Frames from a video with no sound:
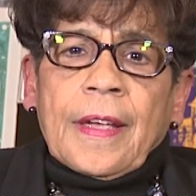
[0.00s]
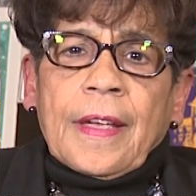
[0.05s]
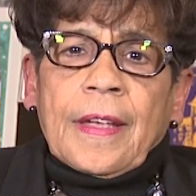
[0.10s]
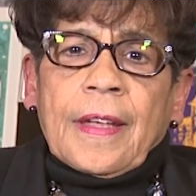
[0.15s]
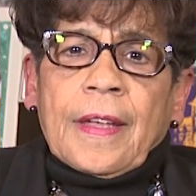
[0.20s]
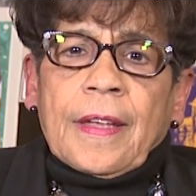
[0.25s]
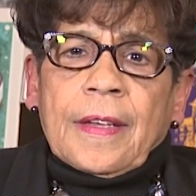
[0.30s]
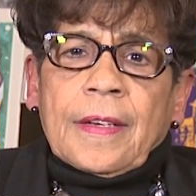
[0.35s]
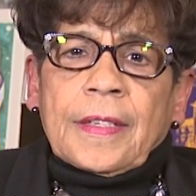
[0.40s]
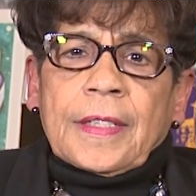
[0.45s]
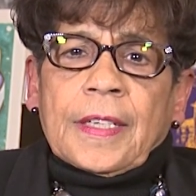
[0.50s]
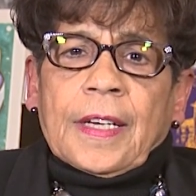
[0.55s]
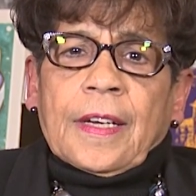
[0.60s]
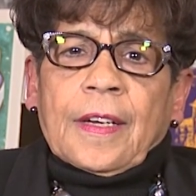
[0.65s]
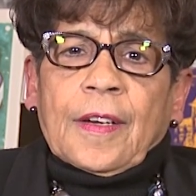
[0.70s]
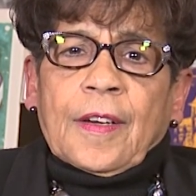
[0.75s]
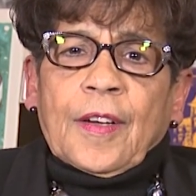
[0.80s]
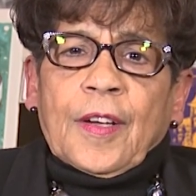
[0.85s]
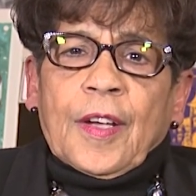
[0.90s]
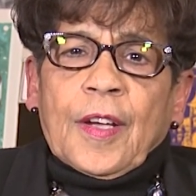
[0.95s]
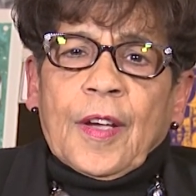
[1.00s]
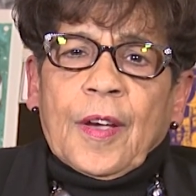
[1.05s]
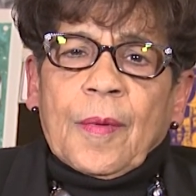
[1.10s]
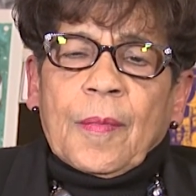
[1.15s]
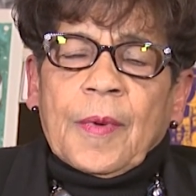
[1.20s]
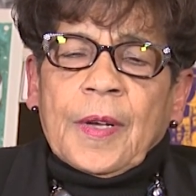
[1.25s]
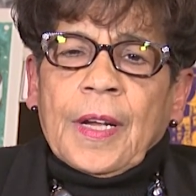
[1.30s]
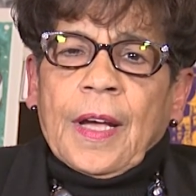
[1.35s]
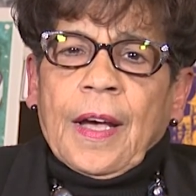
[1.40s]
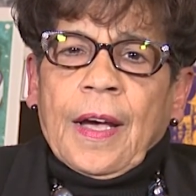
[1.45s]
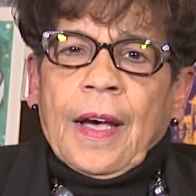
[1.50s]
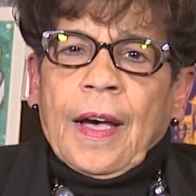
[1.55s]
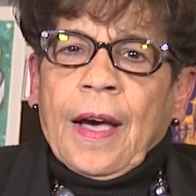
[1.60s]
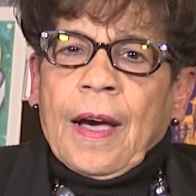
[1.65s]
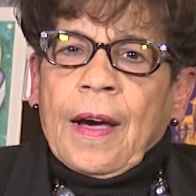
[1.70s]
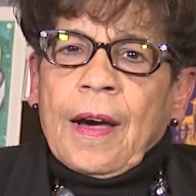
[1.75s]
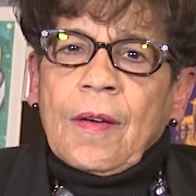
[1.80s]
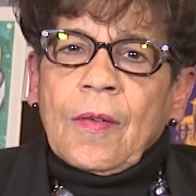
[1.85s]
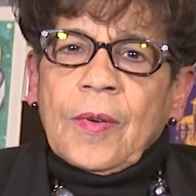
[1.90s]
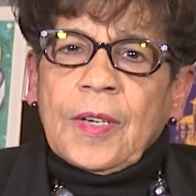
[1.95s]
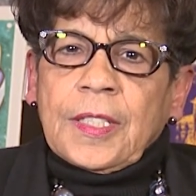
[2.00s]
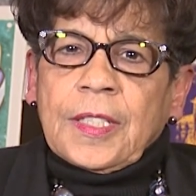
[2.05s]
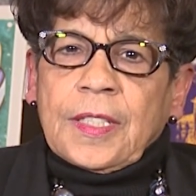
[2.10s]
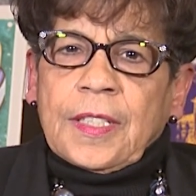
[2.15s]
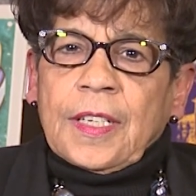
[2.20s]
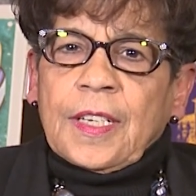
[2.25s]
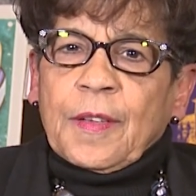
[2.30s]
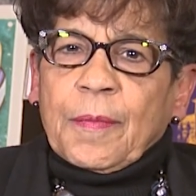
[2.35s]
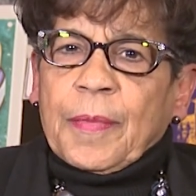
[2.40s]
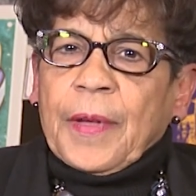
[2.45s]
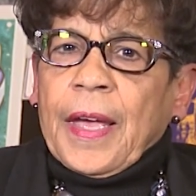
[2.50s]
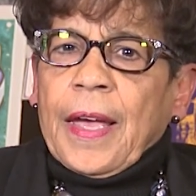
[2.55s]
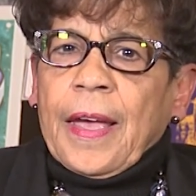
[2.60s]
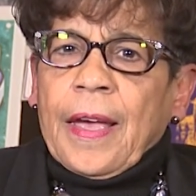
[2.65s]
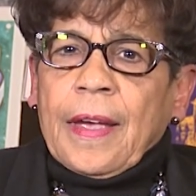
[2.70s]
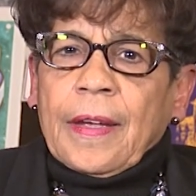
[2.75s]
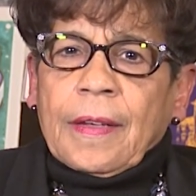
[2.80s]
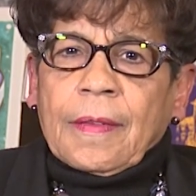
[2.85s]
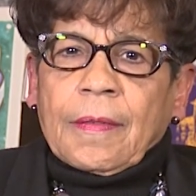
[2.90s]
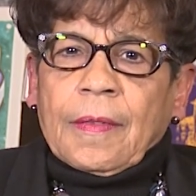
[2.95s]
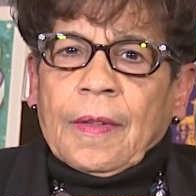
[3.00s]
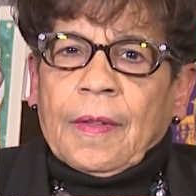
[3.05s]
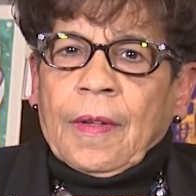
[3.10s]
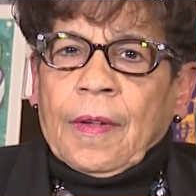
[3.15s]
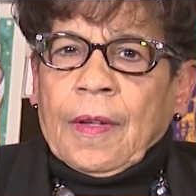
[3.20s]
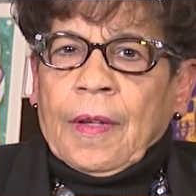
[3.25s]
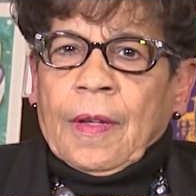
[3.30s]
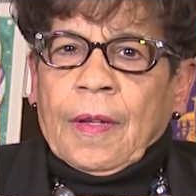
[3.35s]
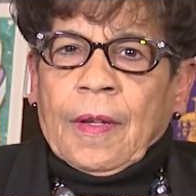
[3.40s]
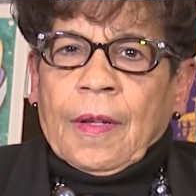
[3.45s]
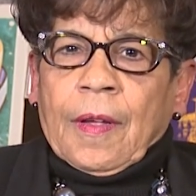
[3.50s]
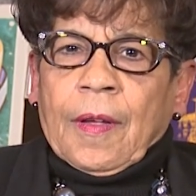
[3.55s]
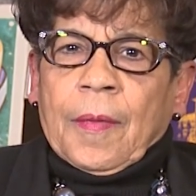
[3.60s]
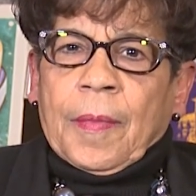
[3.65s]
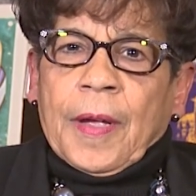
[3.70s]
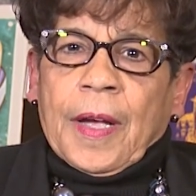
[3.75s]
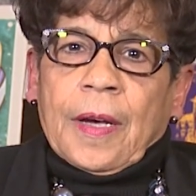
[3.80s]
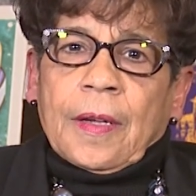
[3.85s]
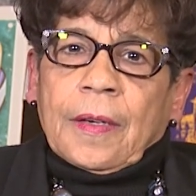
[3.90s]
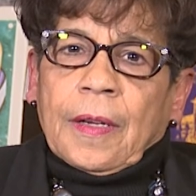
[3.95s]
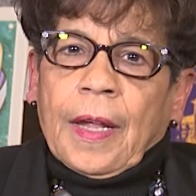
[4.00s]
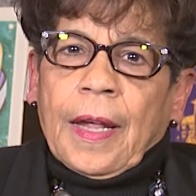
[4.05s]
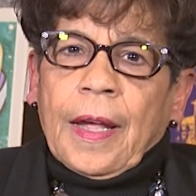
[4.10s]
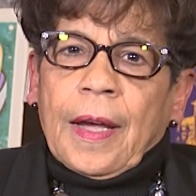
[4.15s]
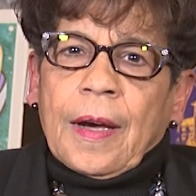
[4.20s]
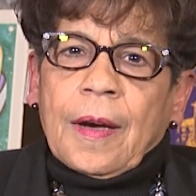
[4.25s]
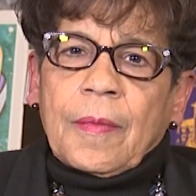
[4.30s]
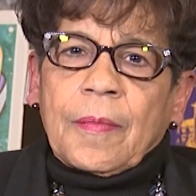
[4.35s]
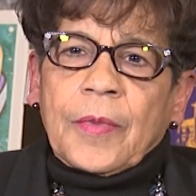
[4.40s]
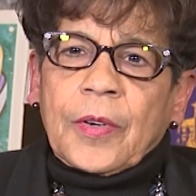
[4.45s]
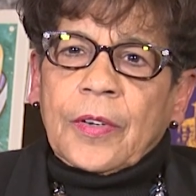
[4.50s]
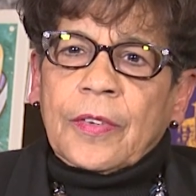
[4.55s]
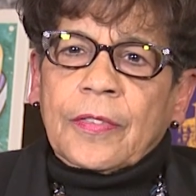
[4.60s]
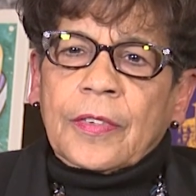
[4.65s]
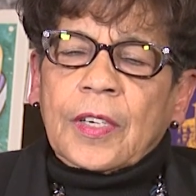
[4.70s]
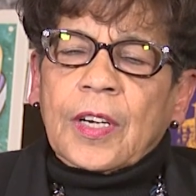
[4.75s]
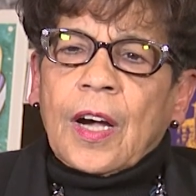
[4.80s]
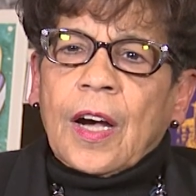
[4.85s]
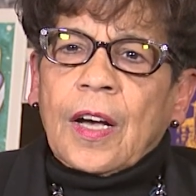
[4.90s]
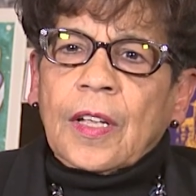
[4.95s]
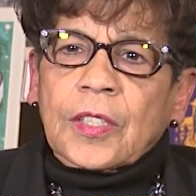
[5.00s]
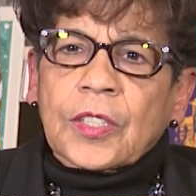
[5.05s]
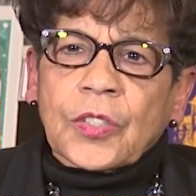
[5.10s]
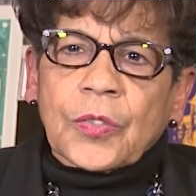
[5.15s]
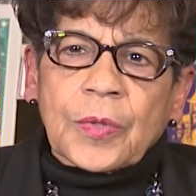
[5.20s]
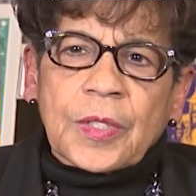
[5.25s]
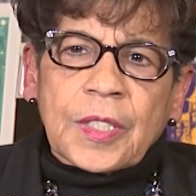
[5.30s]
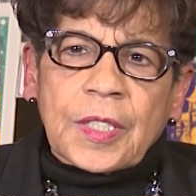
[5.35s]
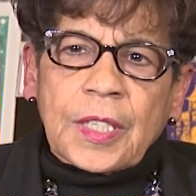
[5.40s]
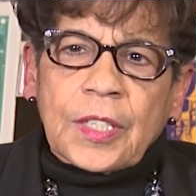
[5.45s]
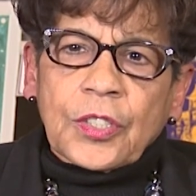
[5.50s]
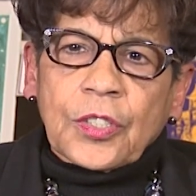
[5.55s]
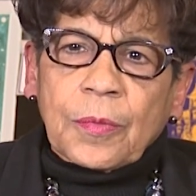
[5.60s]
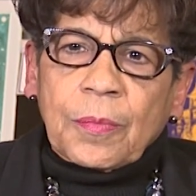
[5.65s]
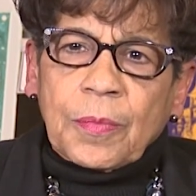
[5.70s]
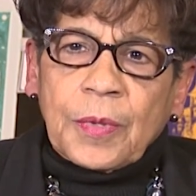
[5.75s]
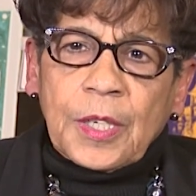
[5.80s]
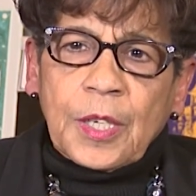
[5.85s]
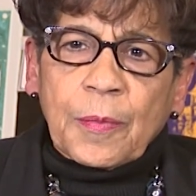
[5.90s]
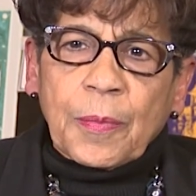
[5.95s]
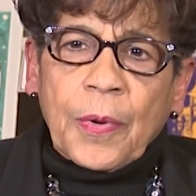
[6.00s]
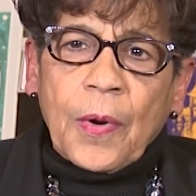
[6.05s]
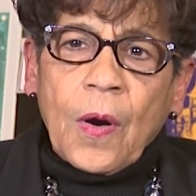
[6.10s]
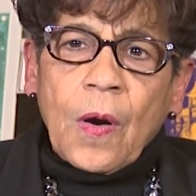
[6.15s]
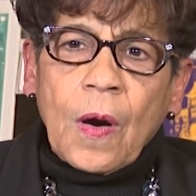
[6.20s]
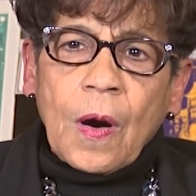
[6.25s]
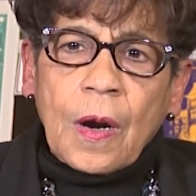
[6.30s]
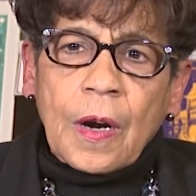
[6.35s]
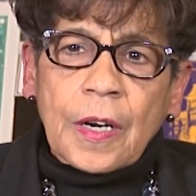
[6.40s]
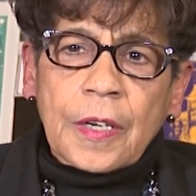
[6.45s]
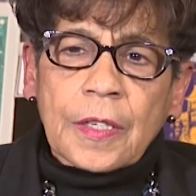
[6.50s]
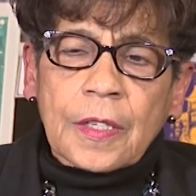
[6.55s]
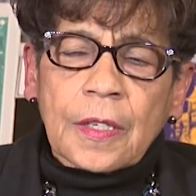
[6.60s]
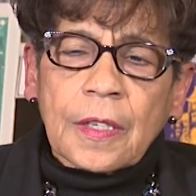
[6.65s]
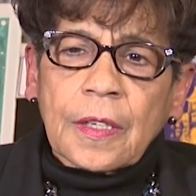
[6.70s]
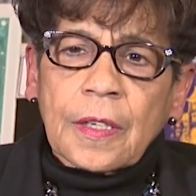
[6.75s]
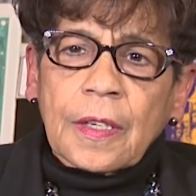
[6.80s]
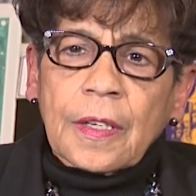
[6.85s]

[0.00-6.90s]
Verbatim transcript: And, uh, but I, I always think back about how Maryville College was such a big part